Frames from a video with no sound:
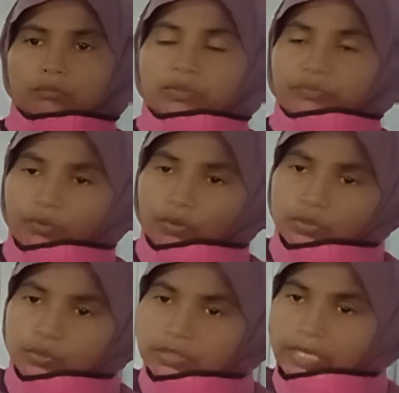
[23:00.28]
Before
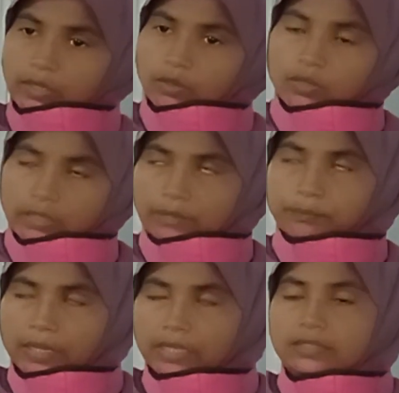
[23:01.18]
to
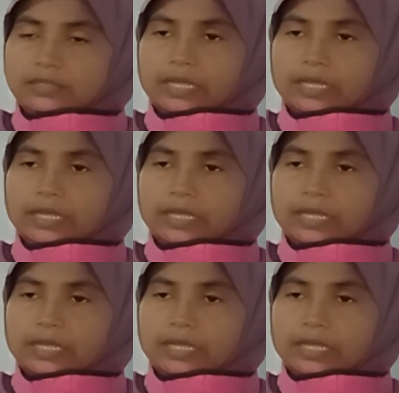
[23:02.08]
apply the